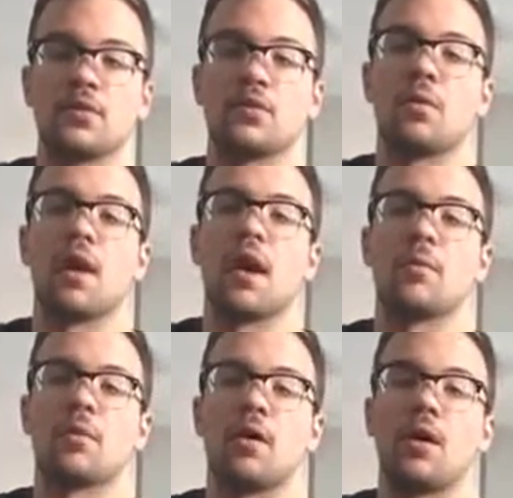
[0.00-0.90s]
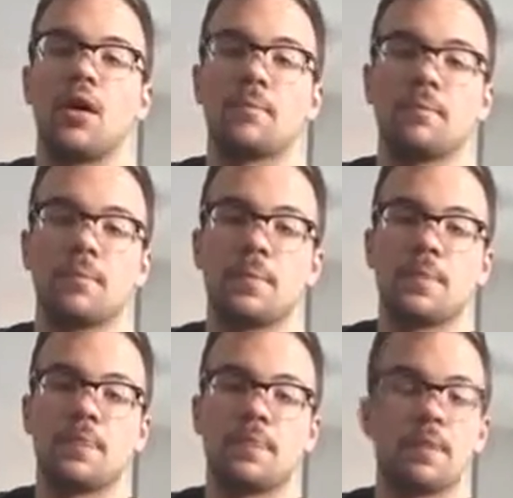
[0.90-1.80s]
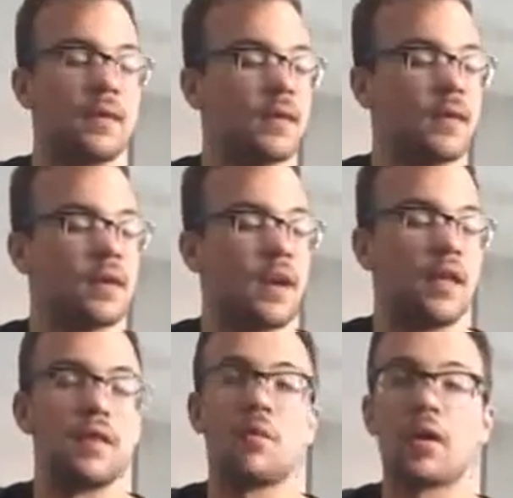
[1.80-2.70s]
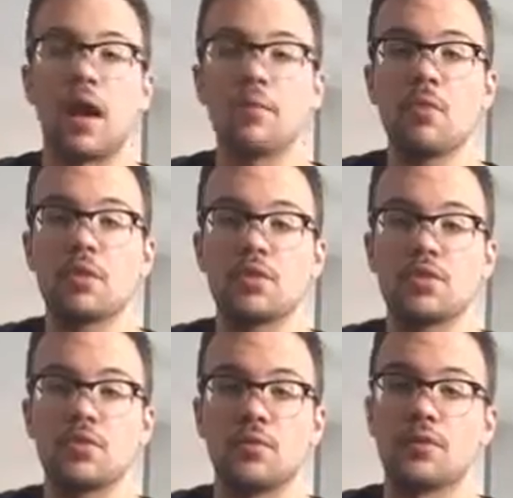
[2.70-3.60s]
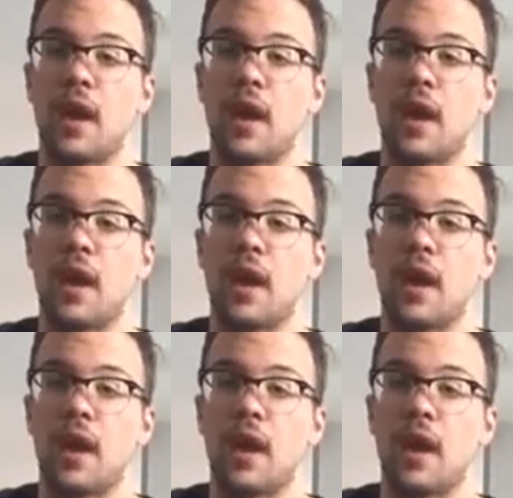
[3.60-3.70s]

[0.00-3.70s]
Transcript: So hammer on. And then what I'm going to do is,